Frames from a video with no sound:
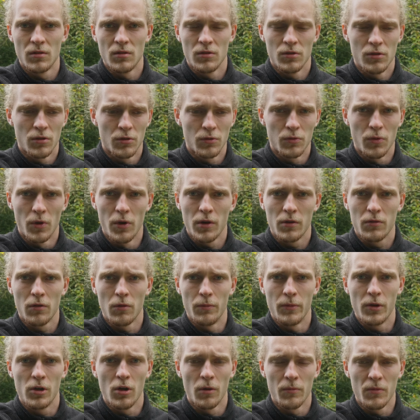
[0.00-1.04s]
Your work will
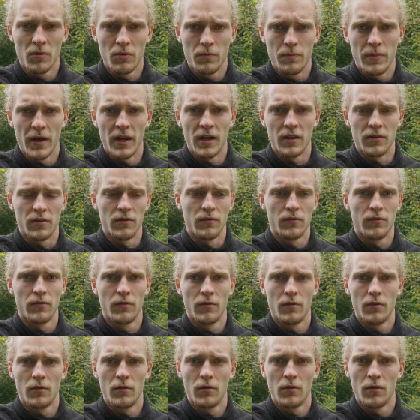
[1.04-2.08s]
become repetitive,
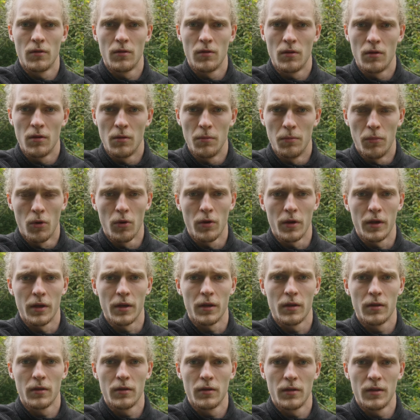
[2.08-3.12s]
boring,
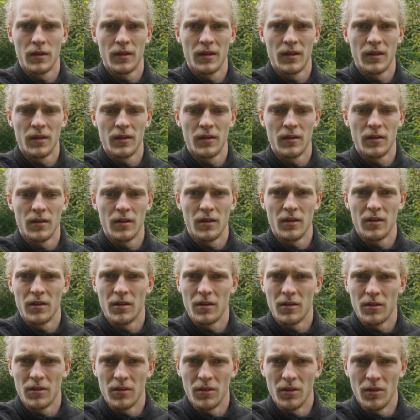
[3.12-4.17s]

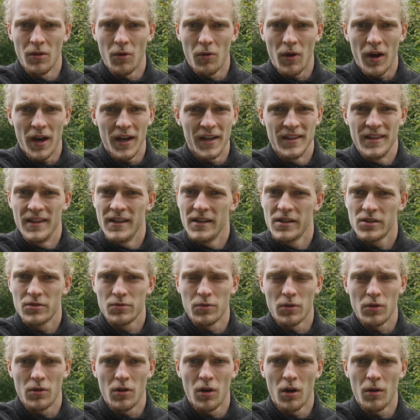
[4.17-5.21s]
no ideas
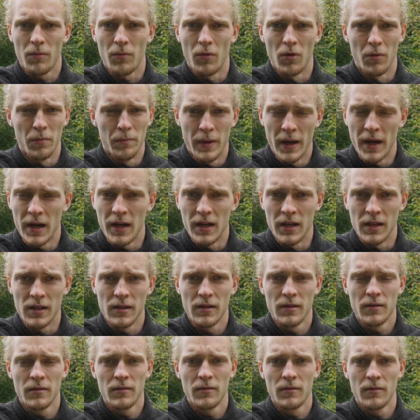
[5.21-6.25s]
will come or barely.
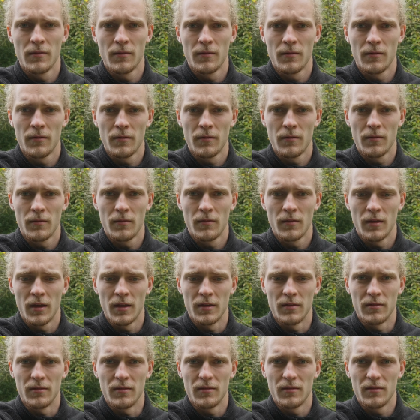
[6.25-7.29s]

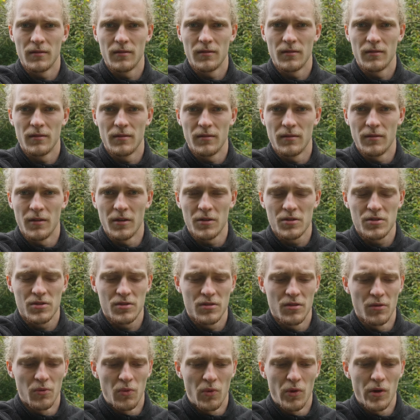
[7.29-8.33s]
And thus
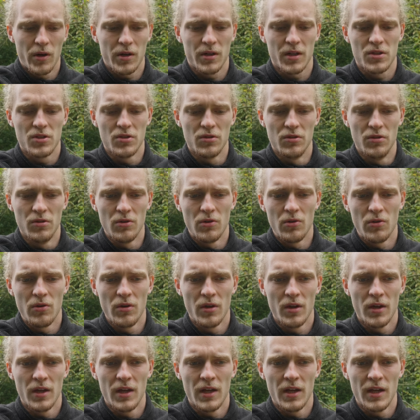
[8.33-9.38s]
the work that you do
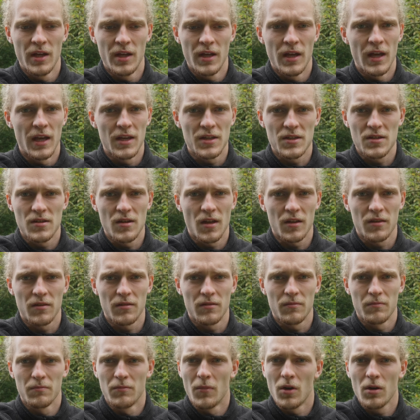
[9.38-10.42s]
is not
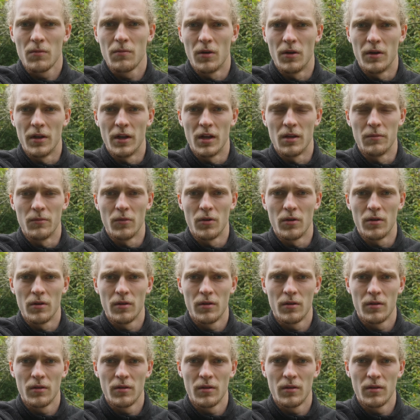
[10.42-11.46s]
monk mode anymore.
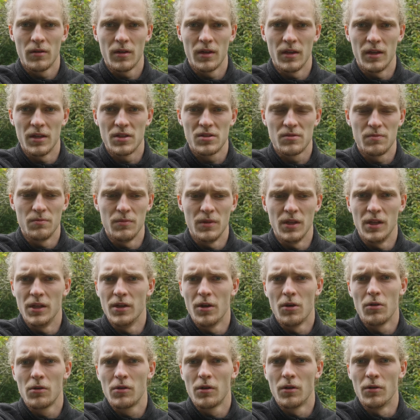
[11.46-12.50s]
It is
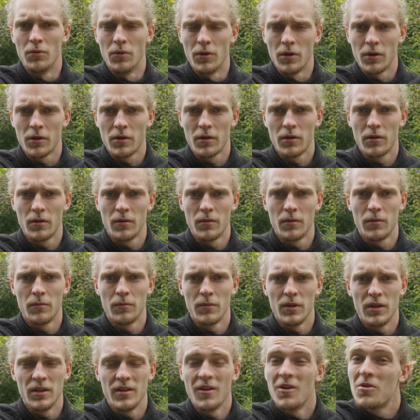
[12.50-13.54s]
mediocre work,
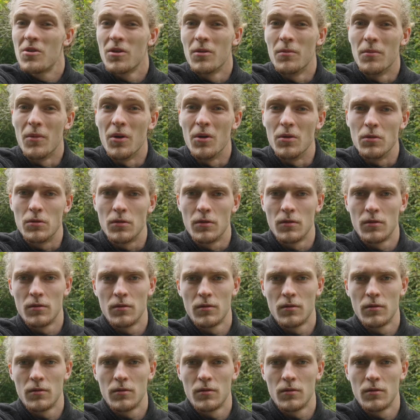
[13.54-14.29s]
mediocre mode.